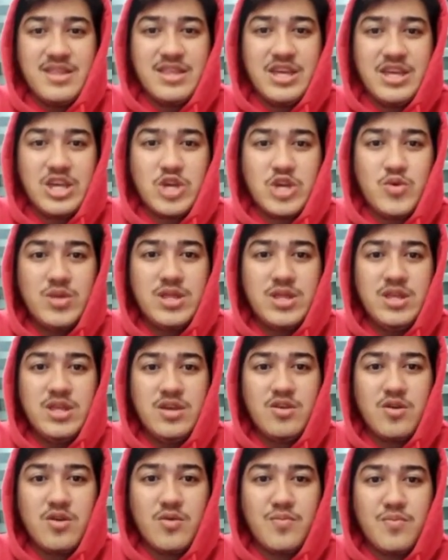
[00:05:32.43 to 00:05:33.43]
the
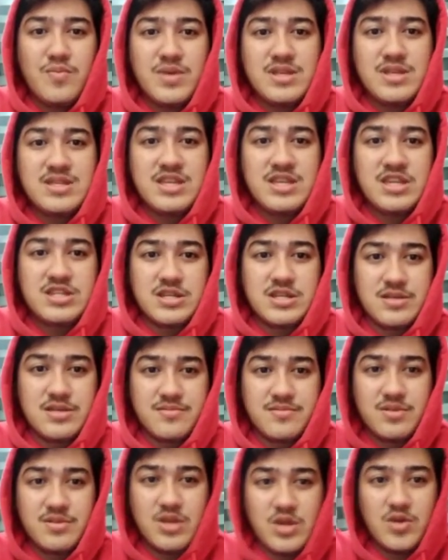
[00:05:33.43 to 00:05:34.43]
equity compensation.
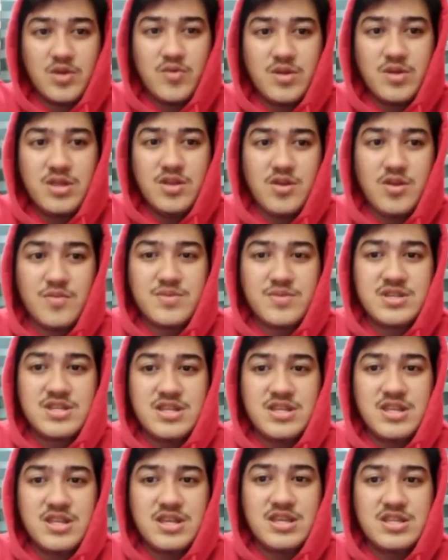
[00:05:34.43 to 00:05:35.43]
Equity
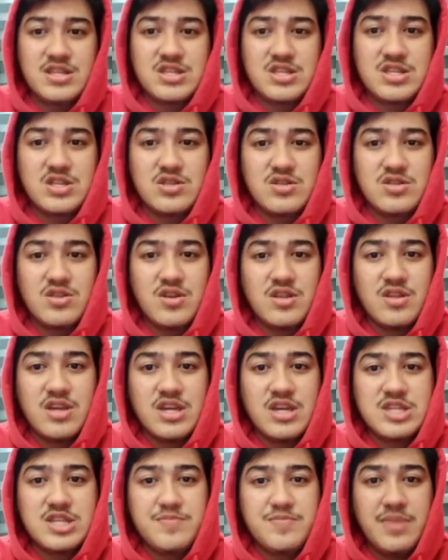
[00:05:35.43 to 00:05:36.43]
compensation is
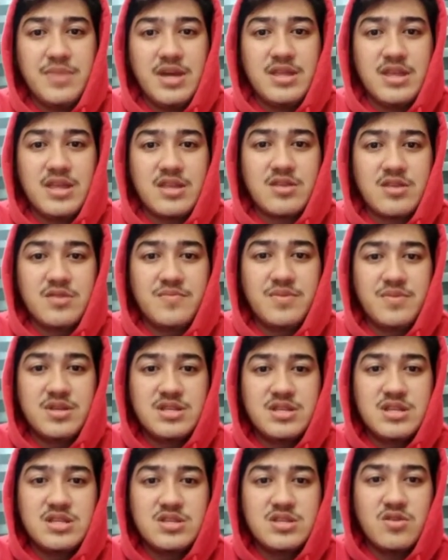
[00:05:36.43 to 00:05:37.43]
non-cash pay that
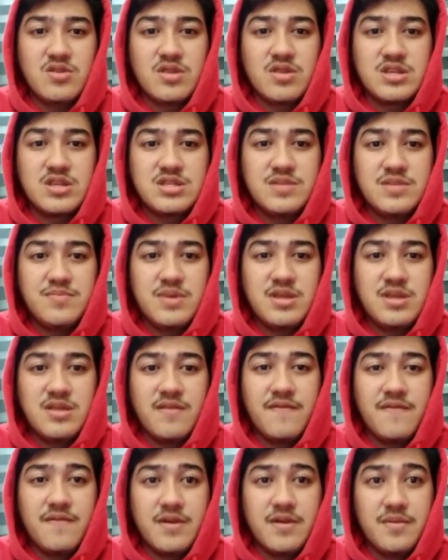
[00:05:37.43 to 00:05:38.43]
represents ownership in
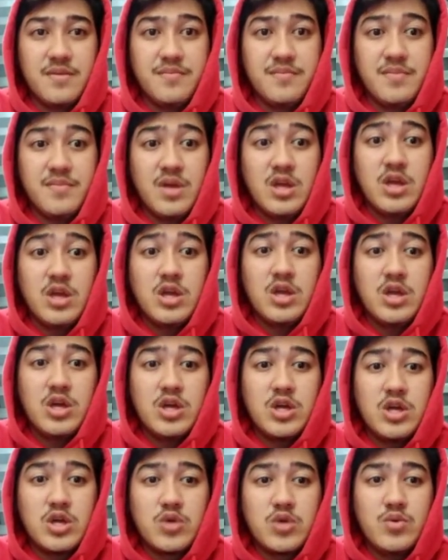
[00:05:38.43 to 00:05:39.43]
the firm.
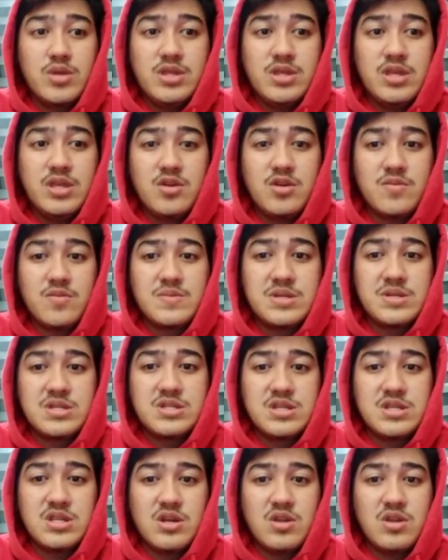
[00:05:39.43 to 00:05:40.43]
Equity
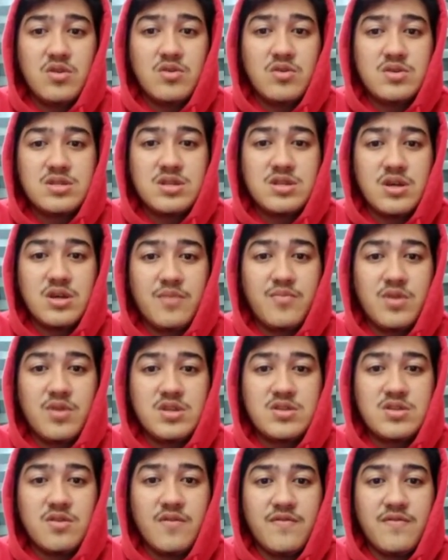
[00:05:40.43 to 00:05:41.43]
compensation allows the
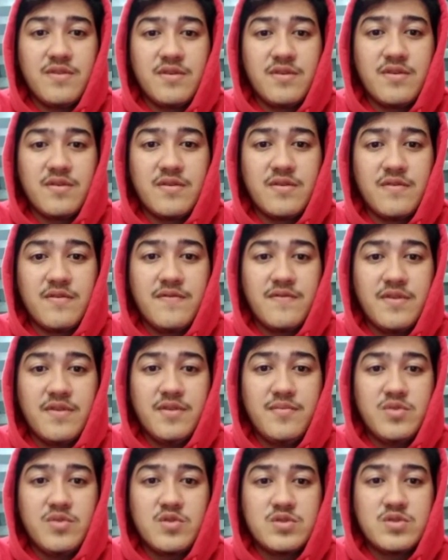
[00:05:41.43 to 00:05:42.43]
employees of the
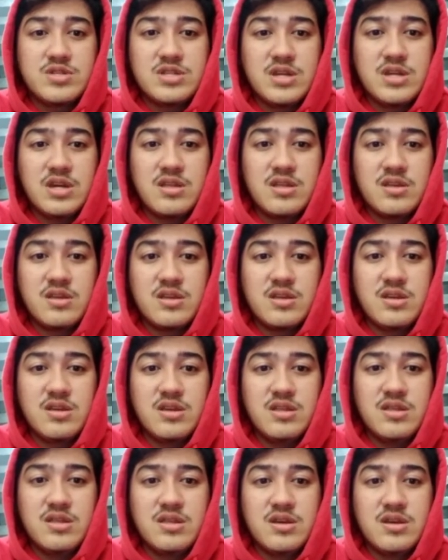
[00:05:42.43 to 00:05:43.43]
firm to share
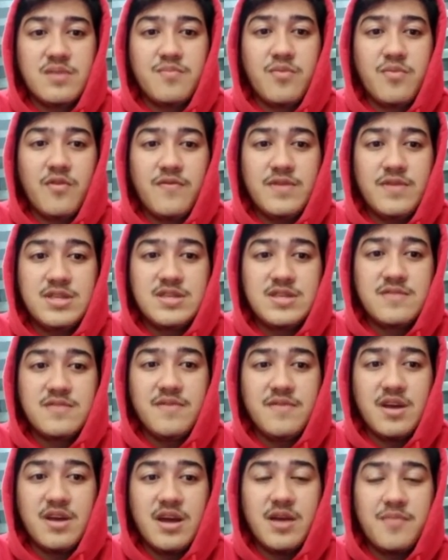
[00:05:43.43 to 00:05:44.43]
in the profits
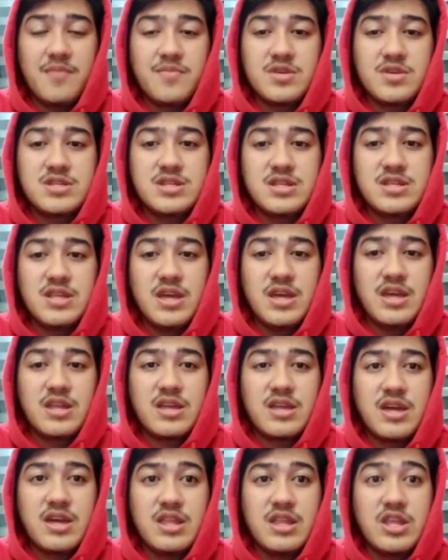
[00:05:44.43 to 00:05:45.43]
via appreciation
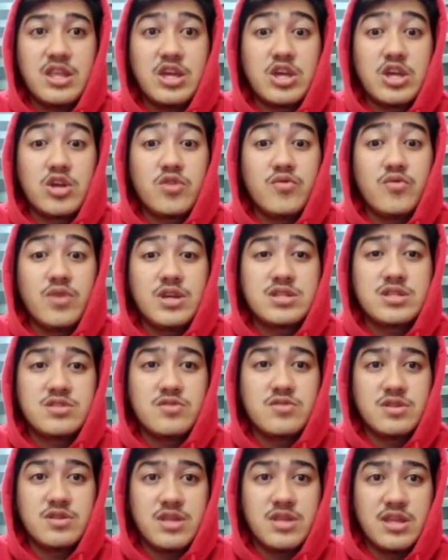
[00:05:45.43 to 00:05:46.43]
and can encourage
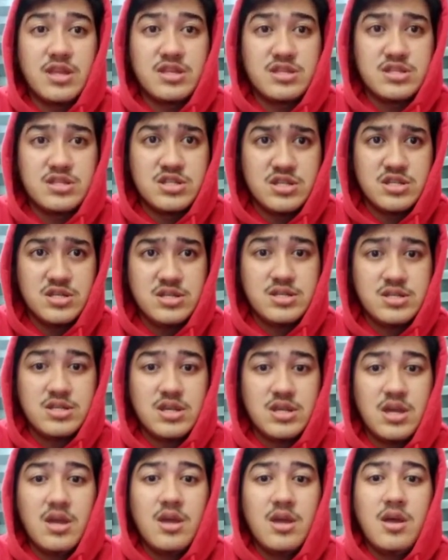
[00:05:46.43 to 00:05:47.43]

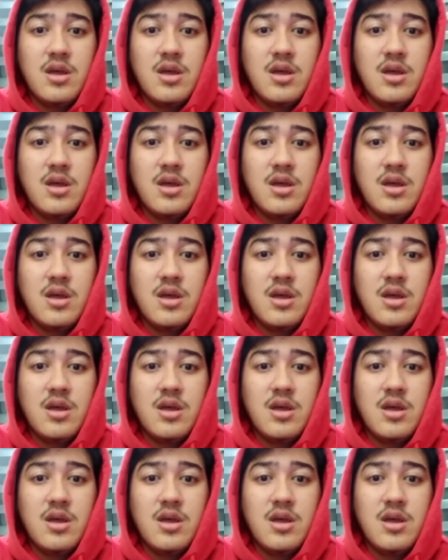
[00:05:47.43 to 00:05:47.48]
retentions,